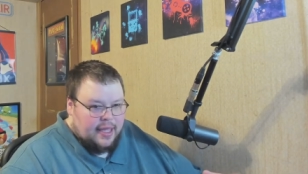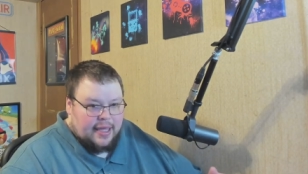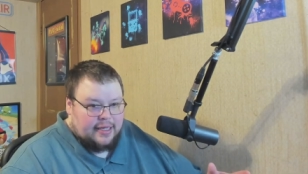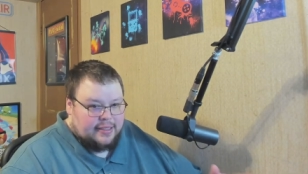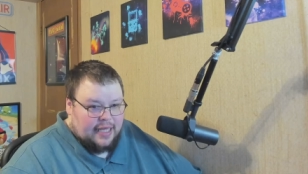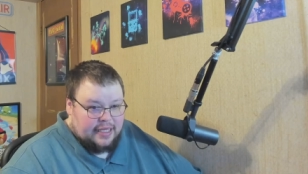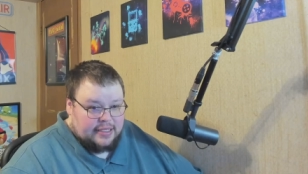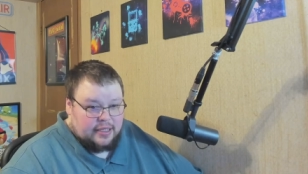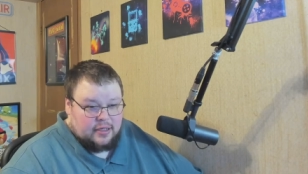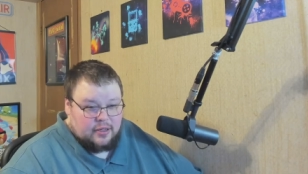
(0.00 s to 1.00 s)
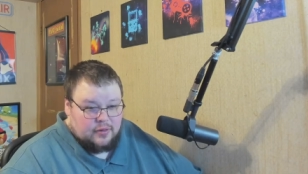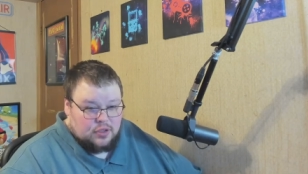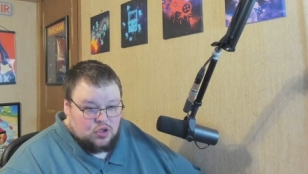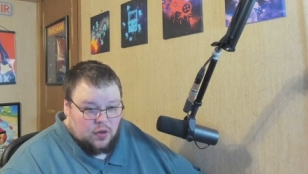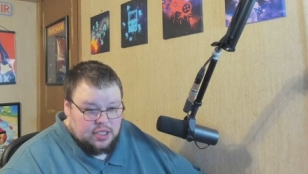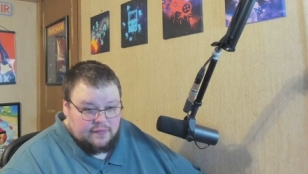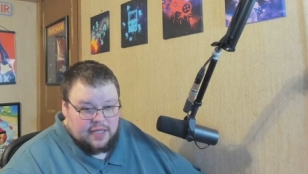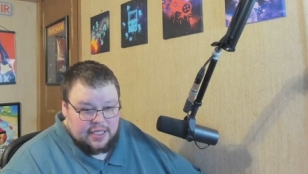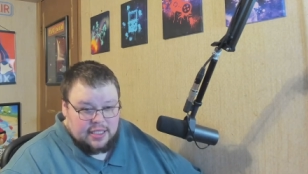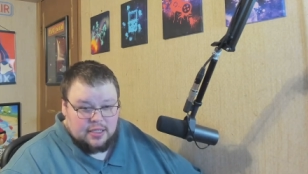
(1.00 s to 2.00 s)
in a text editor, the choice of
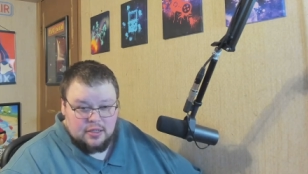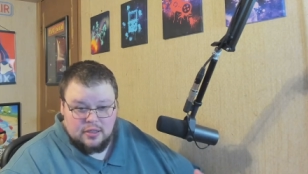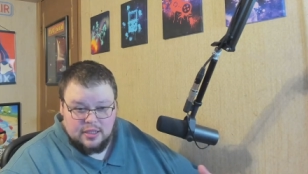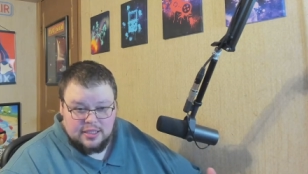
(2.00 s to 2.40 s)
text editor